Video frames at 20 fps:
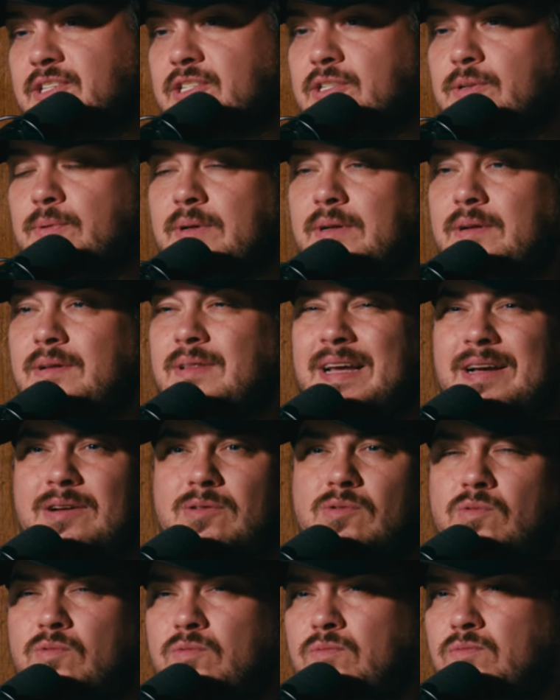doing like
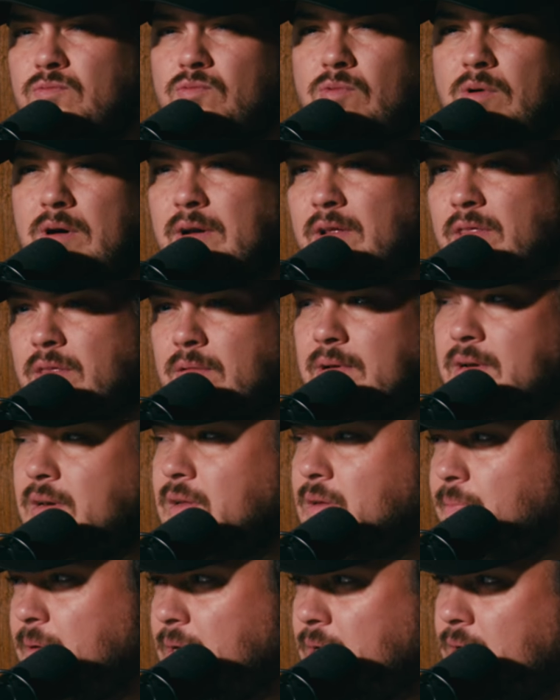1 to 3
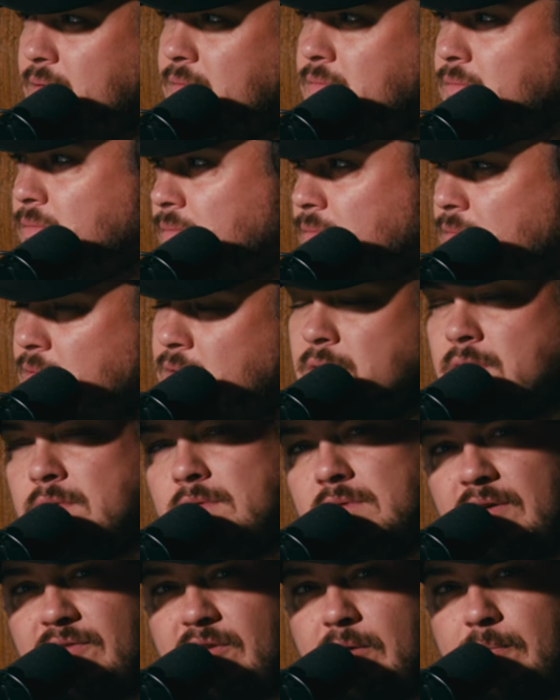dB
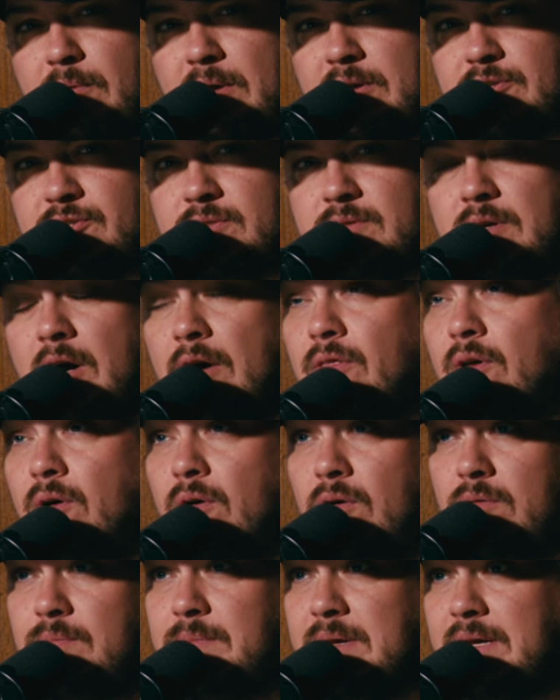of compression on the
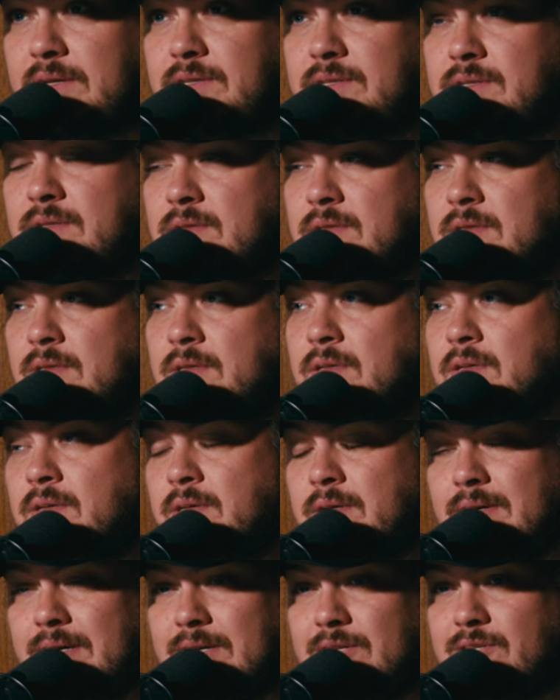whole mix.
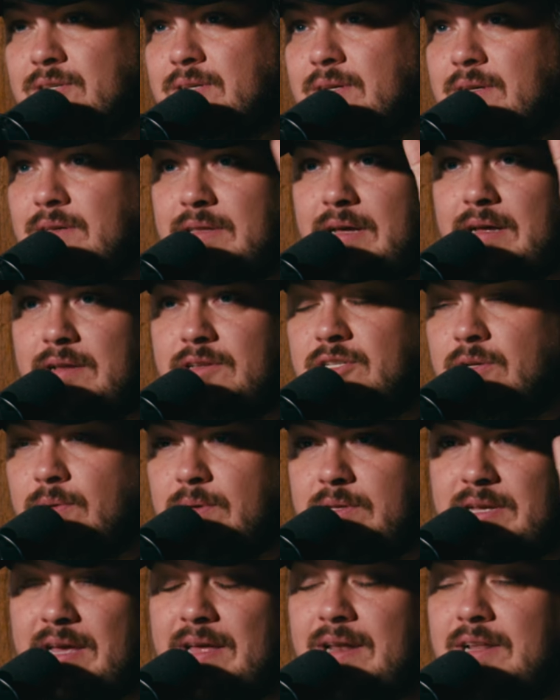Is seeing that. So
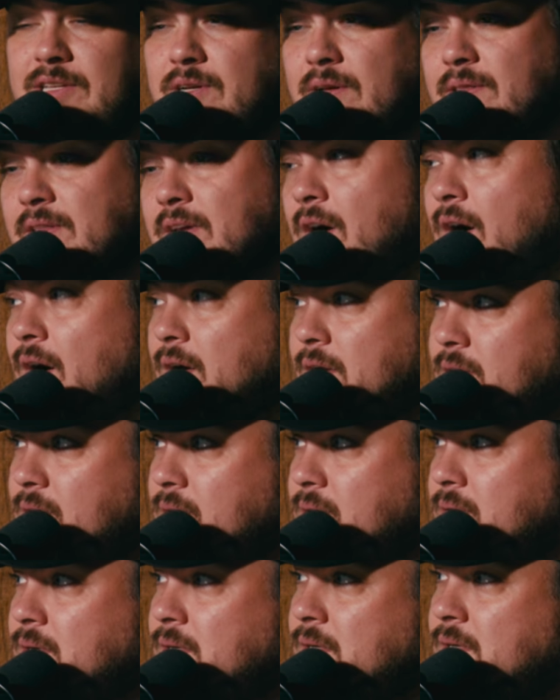it's on the
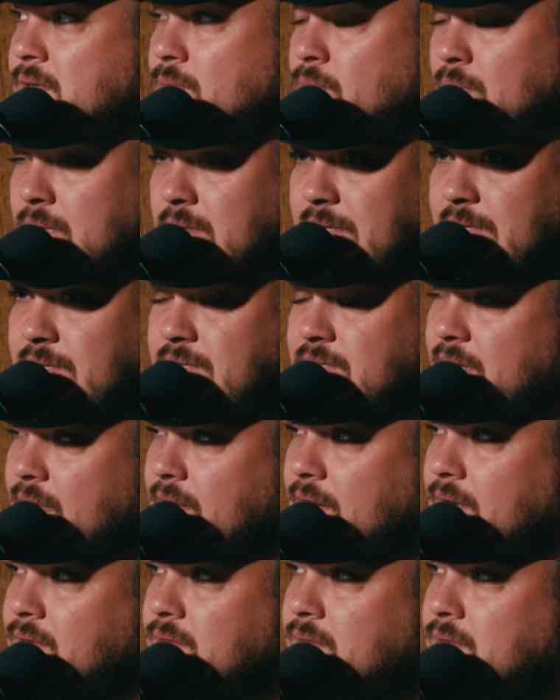auto release
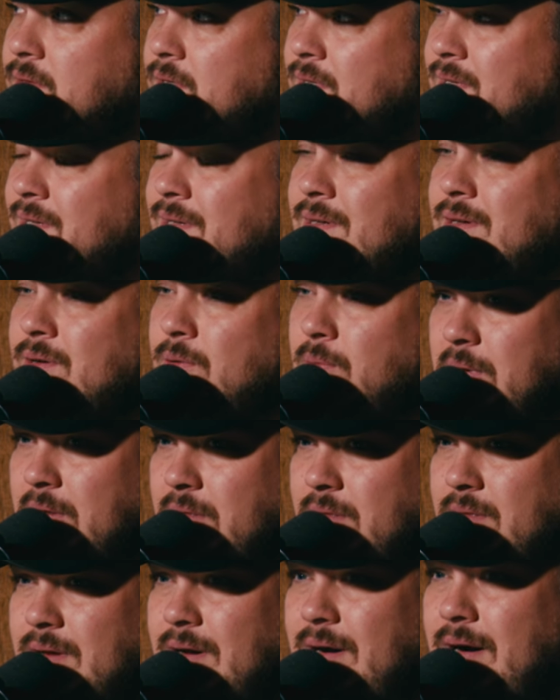setting
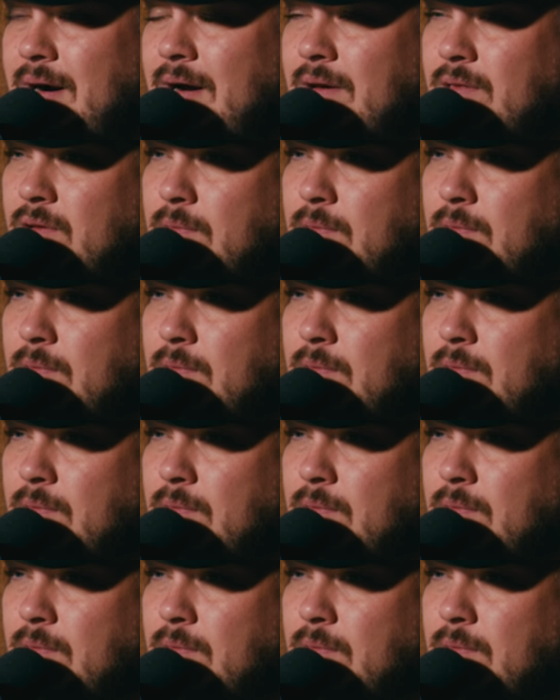with either